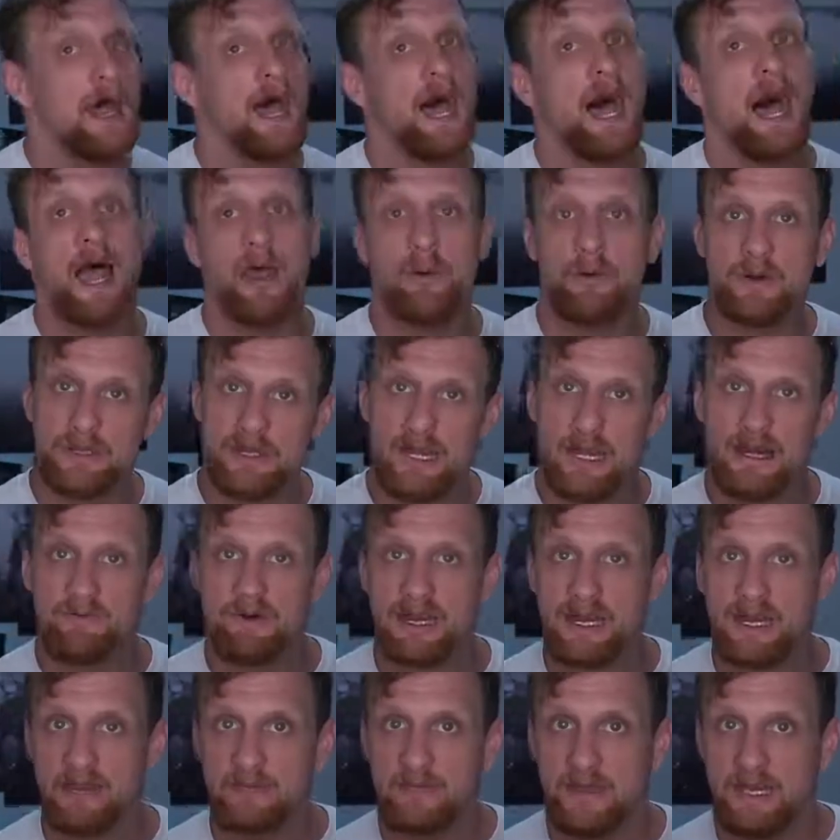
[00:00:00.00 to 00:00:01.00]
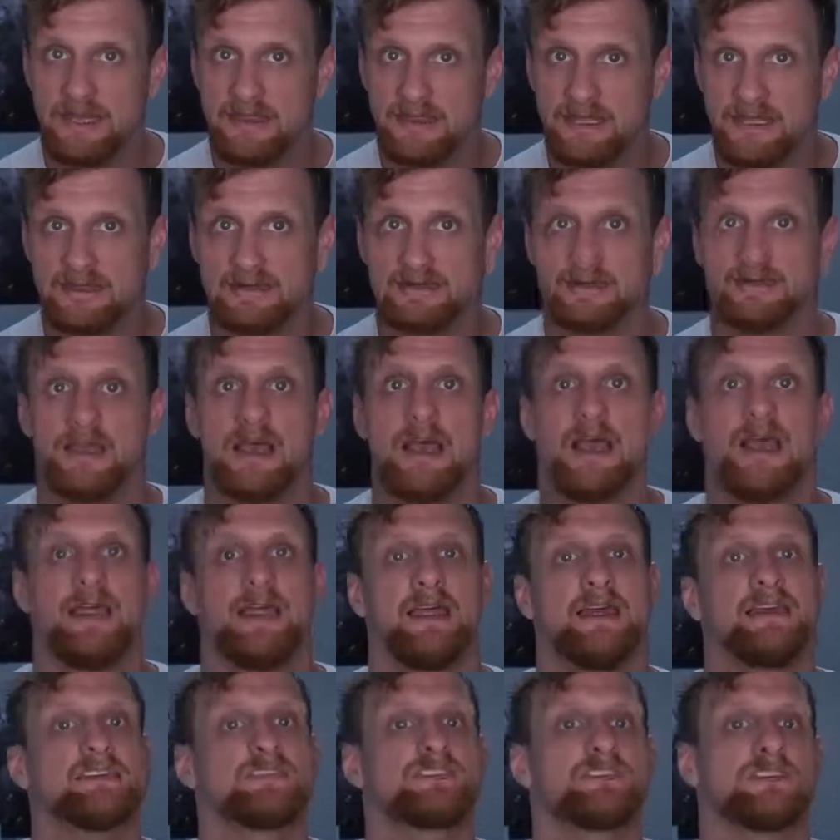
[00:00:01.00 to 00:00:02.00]
I would not recommend this.
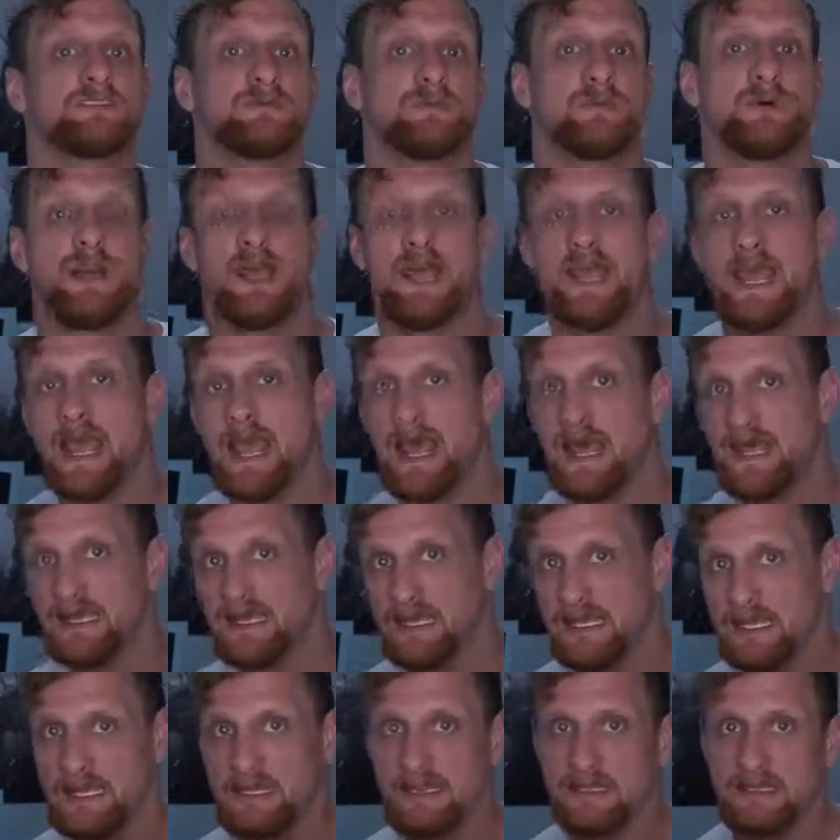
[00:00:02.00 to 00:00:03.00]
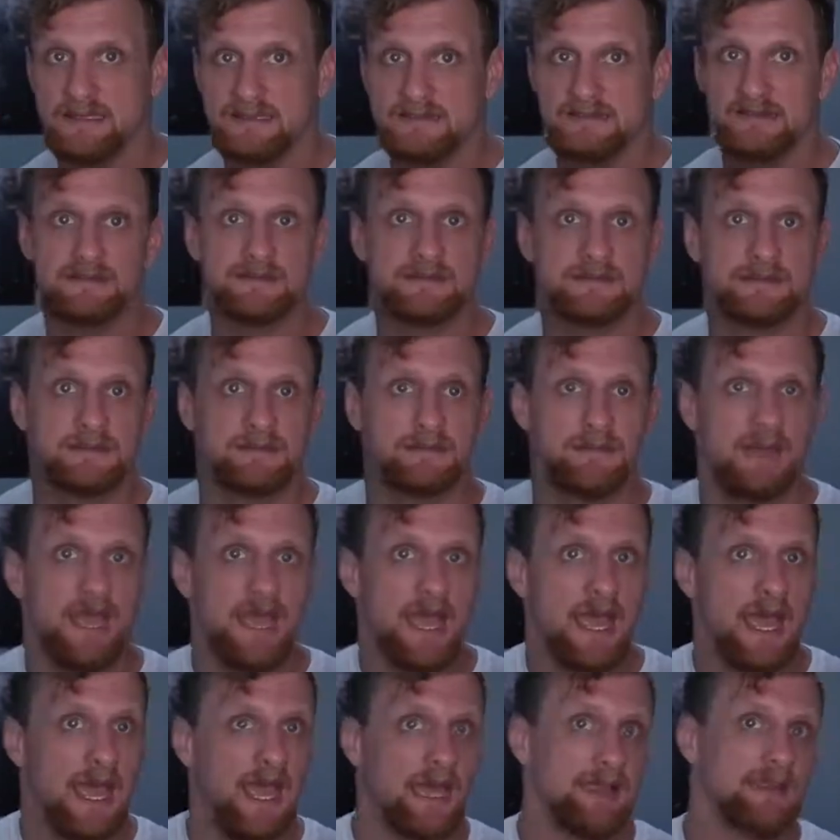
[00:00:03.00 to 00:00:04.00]
It's just what I had in the system
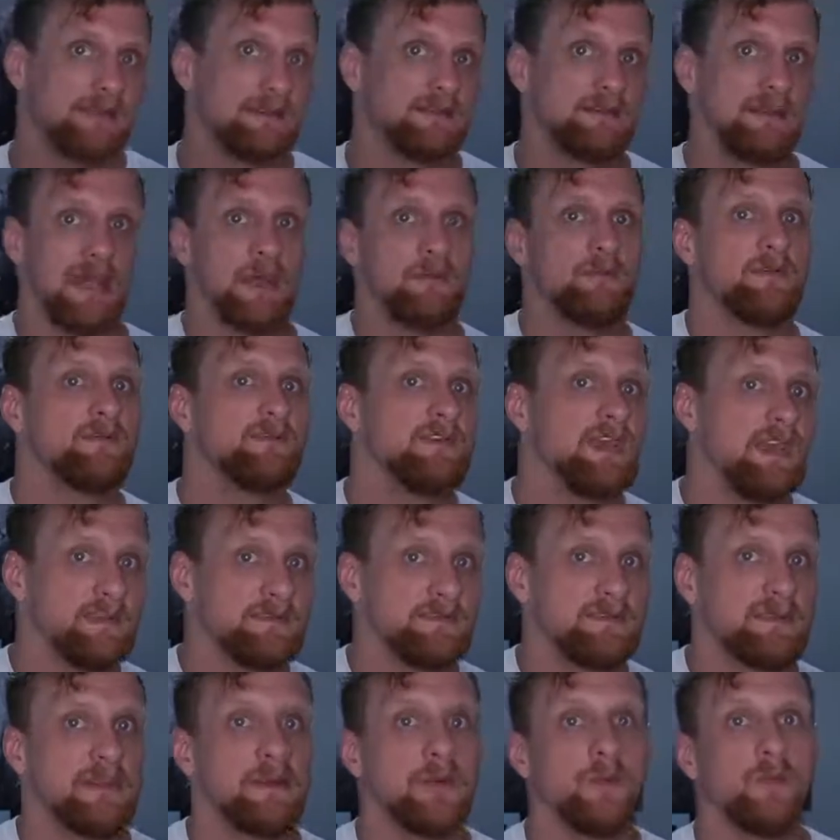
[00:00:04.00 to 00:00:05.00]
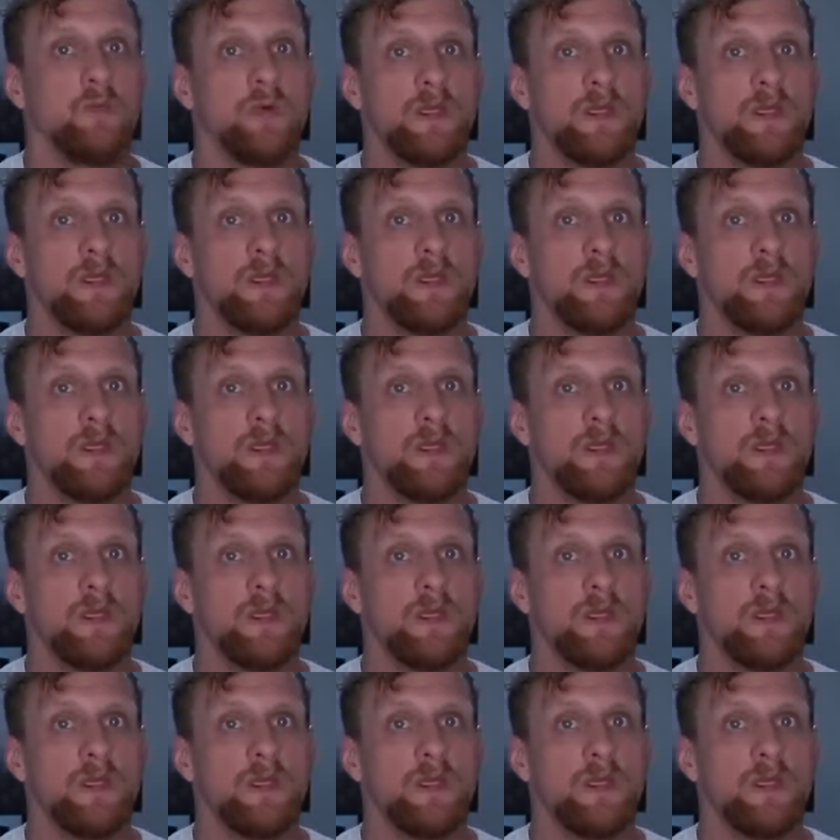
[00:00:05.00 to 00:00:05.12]
at the time of testing.